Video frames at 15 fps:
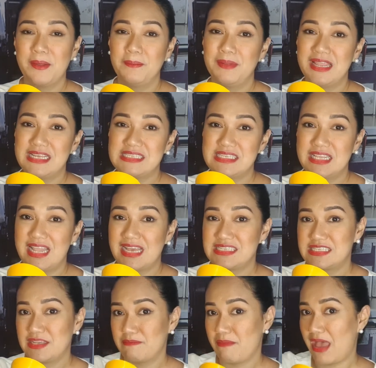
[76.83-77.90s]
Place
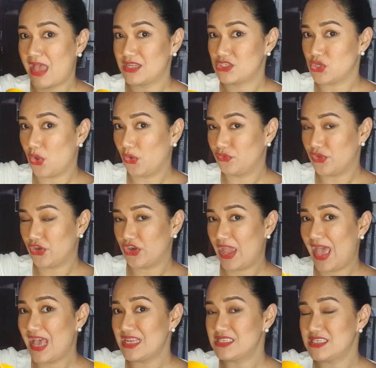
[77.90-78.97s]
elastic band over your
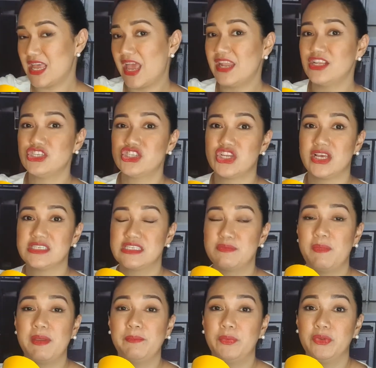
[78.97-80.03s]
head and adjust
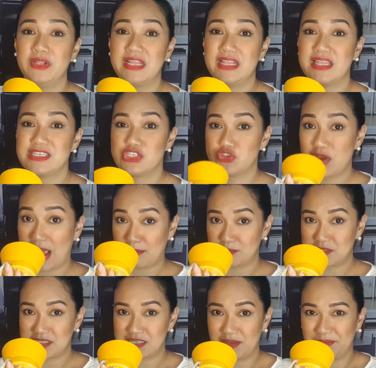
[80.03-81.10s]
by pulling the
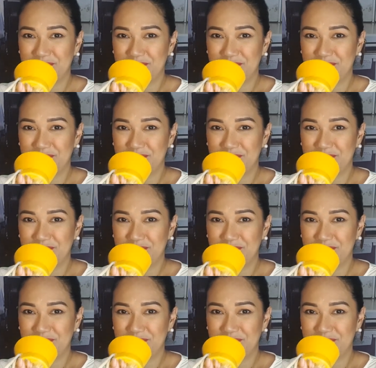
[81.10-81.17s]
straps.